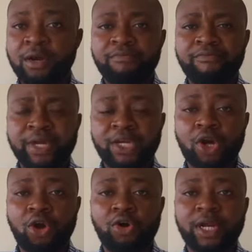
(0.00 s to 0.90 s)
many
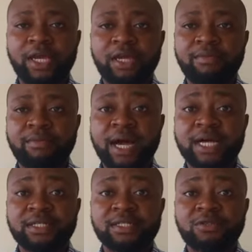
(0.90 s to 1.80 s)
call him
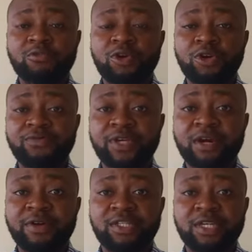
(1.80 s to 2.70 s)
as one of the
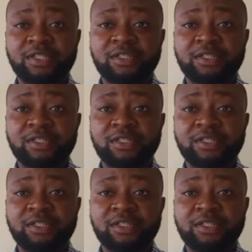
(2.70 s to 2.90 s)
greatest